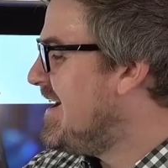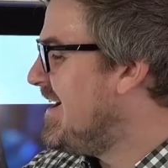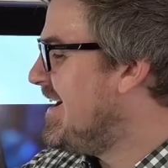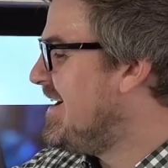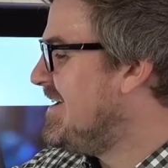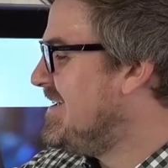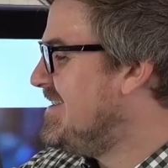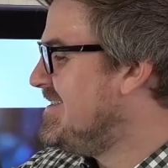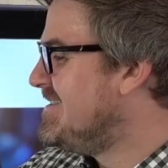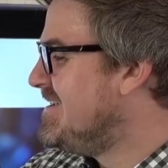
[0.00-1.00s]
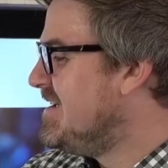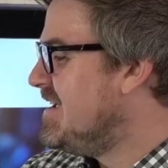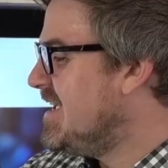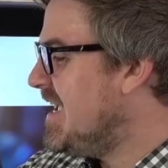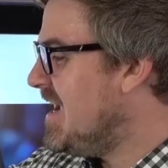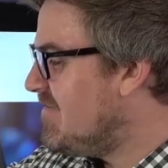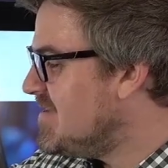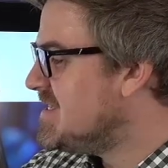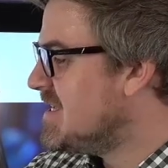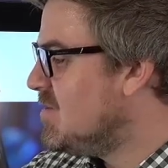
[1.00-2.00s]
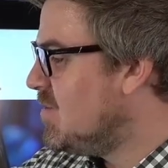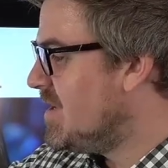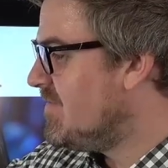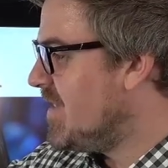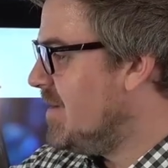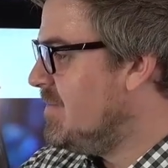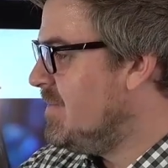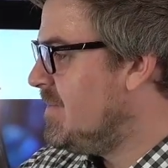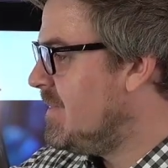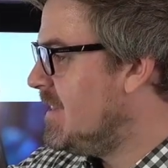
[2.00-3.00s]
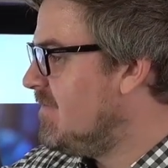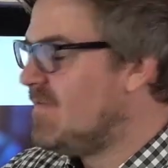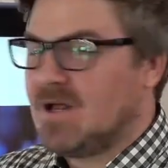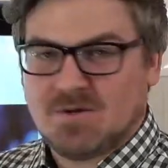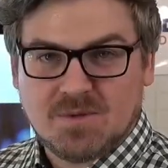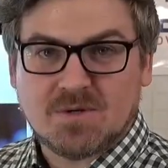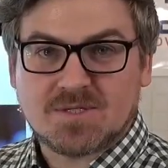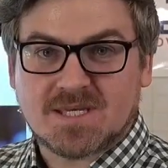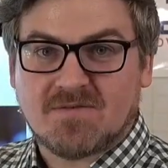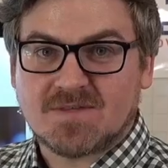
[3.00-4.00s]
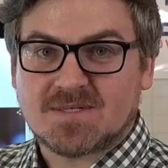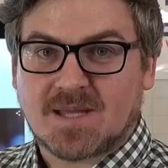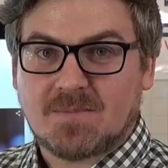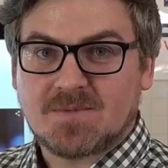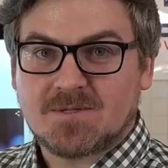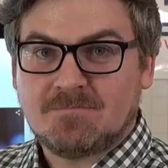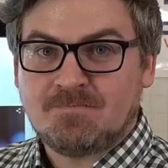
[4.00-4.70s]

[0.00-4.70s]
and every single one of them followed those 7 steps.